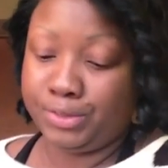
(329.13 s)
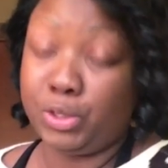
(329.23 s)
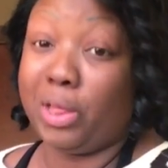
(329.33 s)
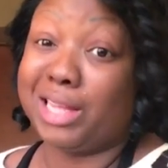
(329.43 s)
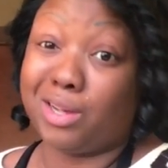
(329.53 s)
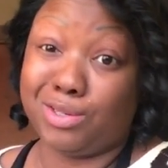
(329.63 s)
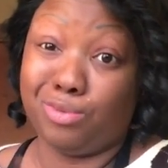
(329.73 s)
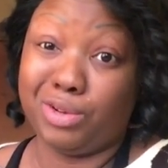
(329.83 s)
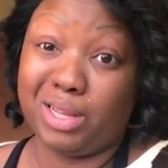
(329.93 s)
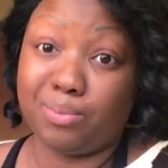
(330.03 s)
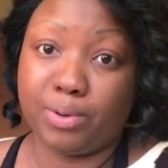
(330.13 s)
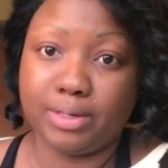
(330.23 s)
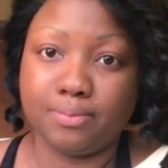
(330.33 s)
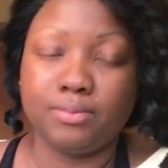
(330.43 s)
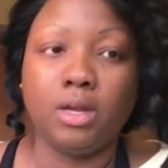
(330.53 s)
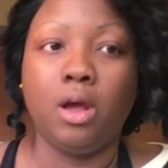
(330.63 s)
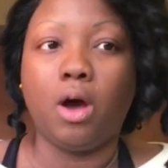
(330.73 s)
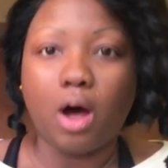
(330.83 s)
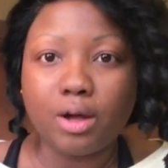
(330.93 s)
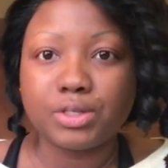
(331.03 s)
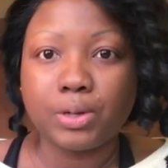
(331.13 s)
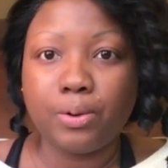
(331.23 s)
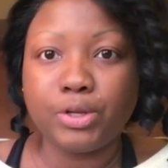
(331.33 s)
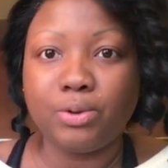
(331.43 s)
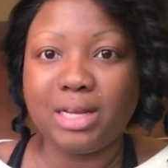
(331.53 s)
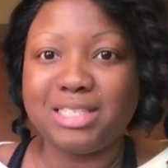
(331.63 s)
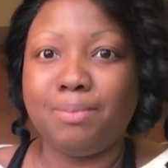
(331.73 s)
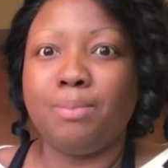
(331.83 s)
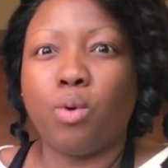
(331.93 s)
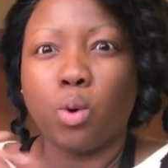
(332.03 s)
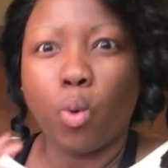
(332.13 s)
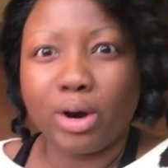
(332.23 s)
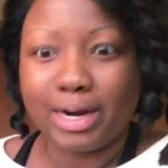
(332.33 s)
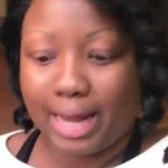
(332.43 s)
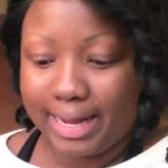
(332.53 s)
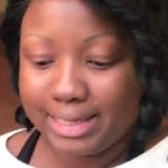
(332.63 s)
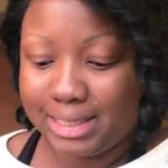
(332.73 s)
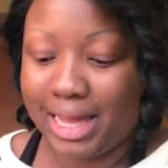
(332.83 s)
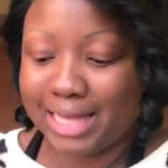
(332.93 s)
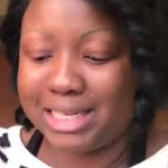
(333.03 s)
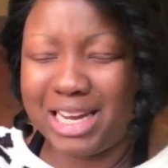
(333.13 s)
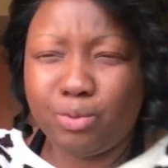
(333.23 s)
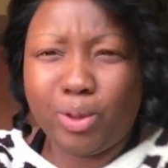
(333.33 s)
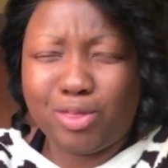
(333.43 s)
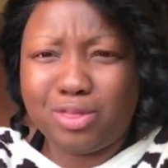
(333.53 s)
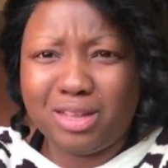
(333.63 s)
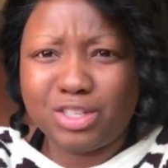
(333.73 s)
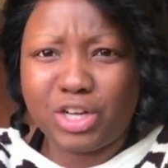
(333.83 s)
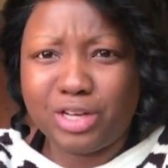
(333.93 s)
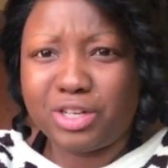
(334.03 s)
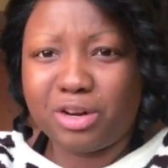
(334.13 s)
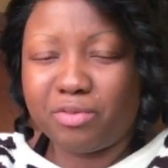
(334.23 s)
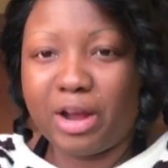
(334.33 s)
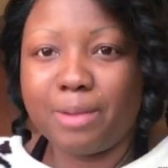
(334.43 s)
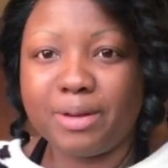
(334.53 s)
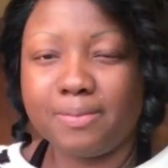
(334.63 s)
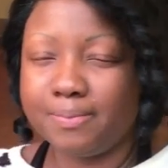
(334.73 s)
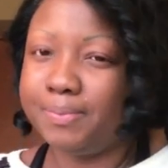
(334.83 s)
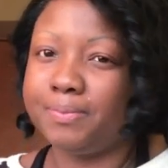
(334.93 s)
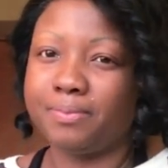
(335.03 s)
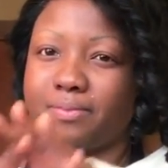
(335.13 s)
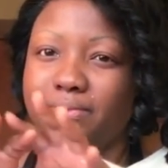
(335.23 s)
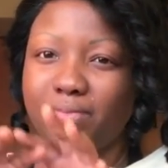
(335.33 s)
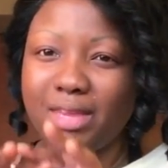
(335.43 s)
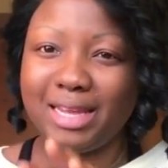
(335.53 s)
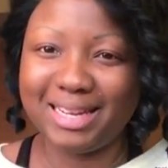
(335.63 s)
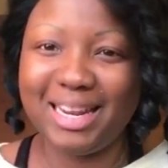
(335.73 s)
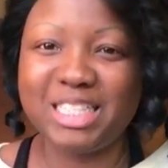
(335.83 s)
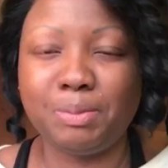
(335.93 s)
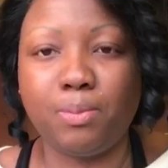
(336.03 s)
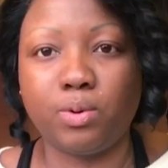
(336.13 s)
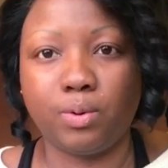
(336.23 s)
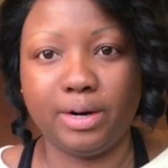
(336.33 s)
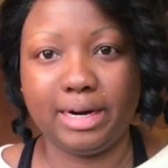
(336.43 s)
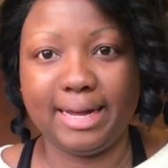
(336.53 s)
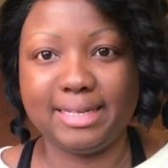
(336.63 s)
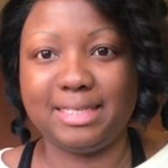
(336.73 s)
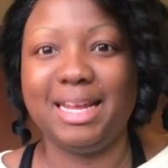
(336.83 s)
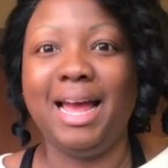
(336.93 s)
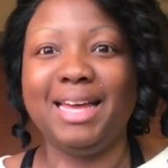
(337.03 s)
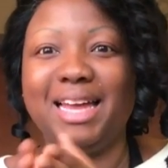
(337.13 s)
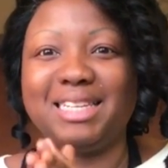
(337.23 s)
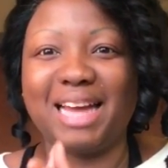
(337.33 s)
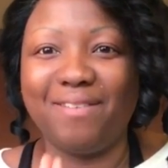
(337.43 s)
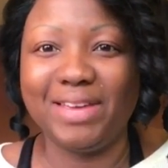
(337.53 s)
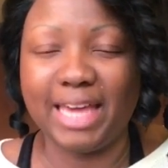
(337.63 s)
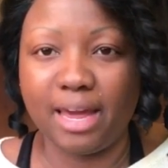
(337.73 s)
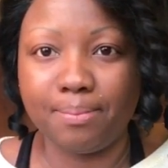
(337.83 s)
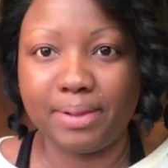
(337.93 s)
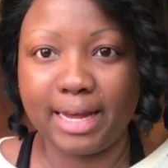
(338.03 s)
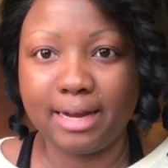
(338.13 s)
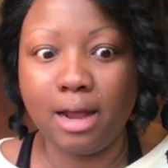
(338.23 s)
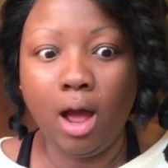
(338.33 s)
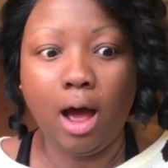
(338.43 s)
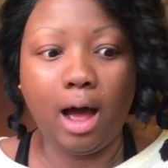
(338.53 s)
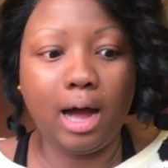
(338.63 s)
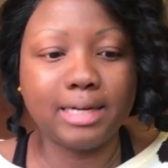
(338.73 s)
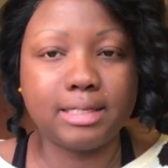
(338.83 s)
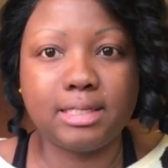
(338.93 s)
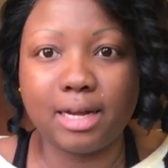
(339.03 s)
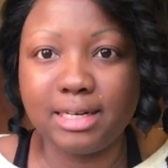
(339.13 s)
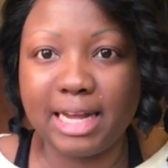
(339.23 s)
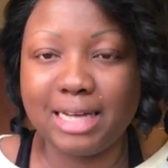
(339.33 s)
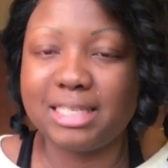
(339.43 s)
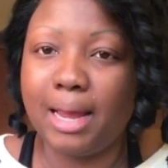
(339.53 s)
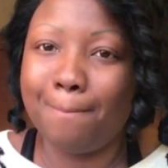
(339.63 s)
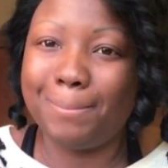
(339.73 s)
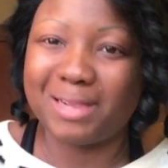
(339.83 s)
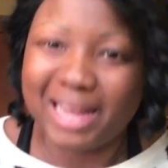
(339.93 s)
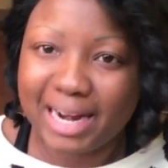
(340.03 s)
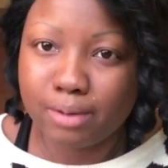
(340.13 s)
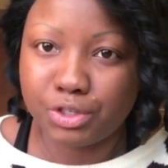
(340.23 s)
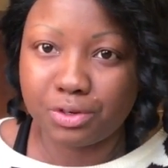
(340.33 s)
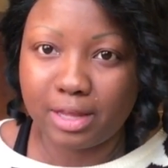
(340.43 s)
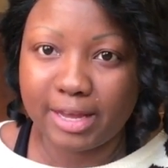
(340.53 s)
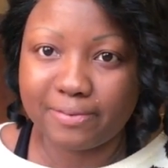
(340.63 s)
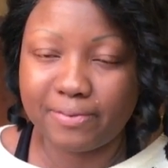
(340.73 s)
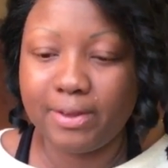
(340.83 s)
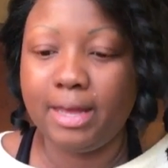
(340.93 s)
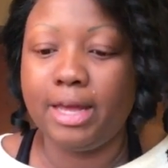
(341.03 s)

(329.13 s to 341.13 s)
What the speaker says: So that's also really important. Also, you need to be more organized. That's it with the changing your environment. You need to be more organized. You need to have a game plan. On Sundays, plan out your life.